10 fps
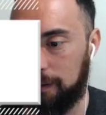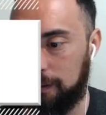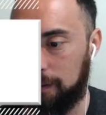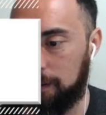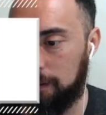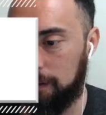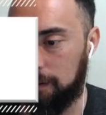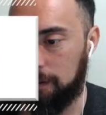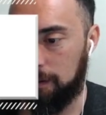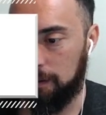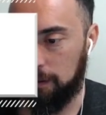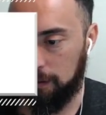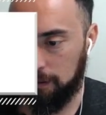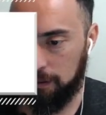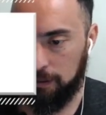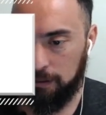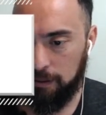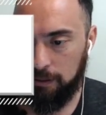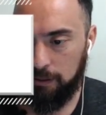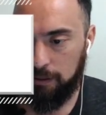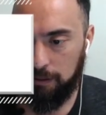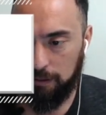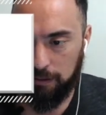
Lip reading: (no one is talking)